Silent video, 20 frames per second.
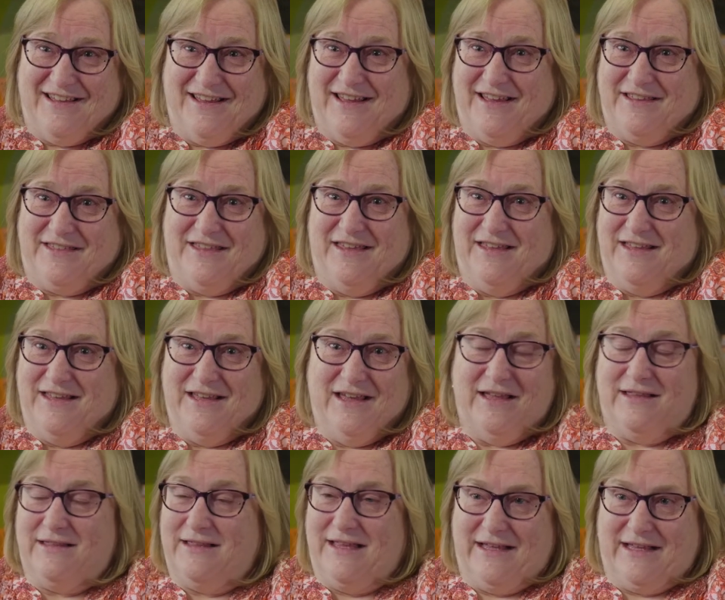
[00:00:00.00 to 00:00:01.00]
I
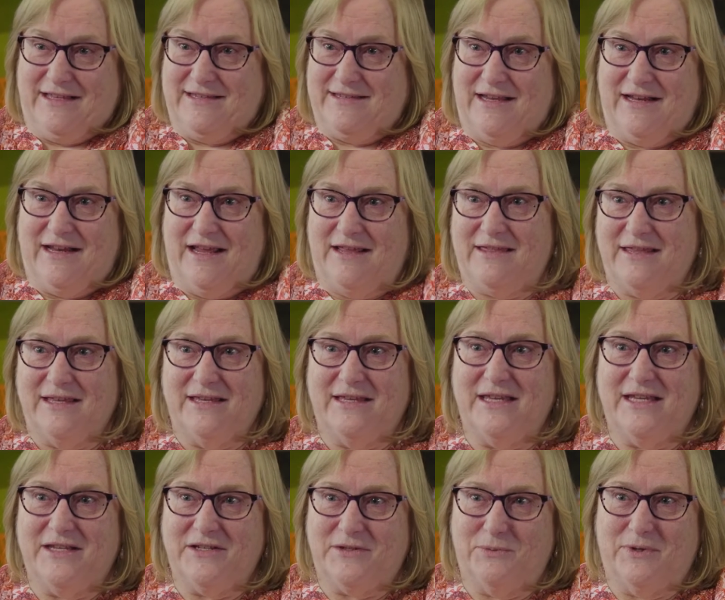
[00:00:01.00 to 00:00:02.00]
think, like I said, I think
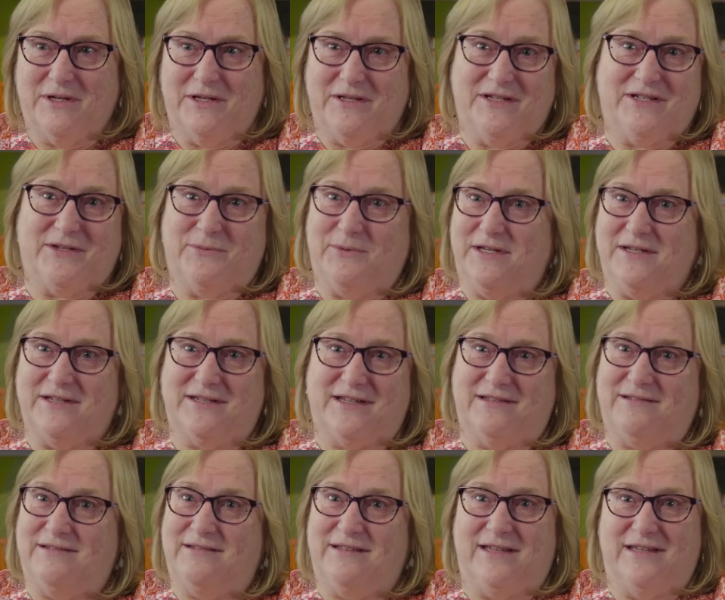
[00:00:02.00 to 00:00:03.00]
he's one of the sweetest
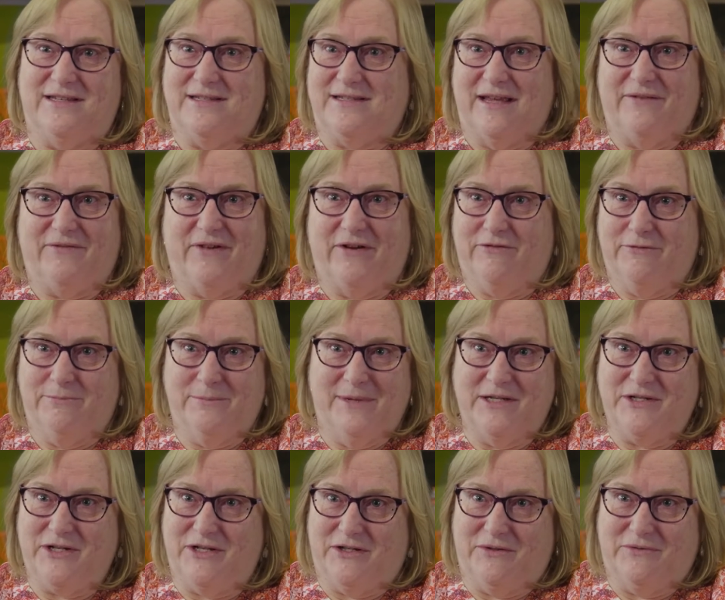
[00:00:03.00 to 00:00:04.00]
kids I've ever met
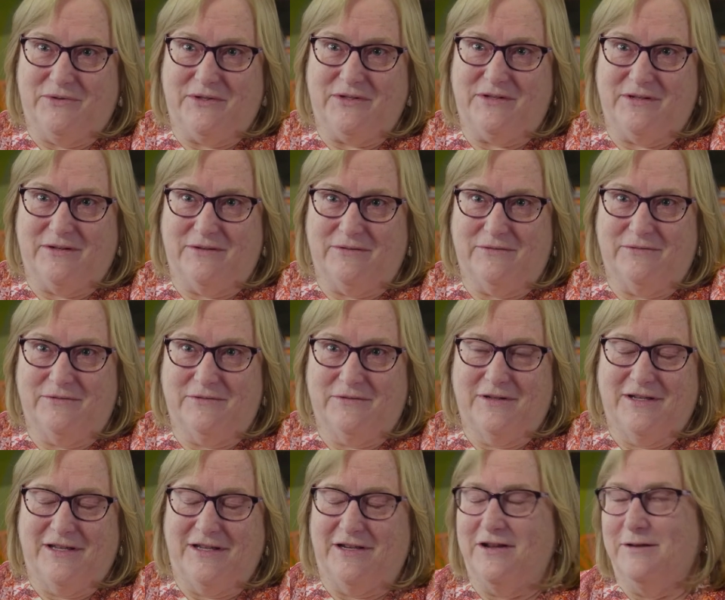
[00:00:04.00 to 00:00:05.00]
too, so
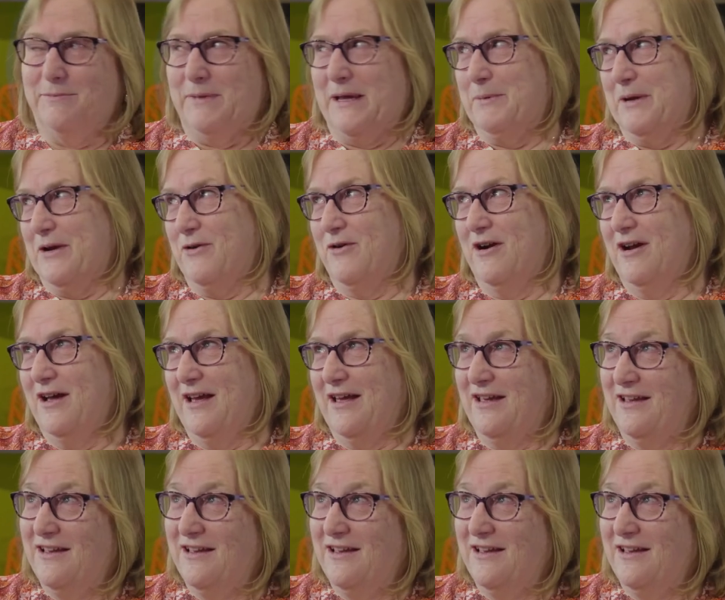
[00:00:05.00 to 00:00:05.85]
you're gonna make me cry.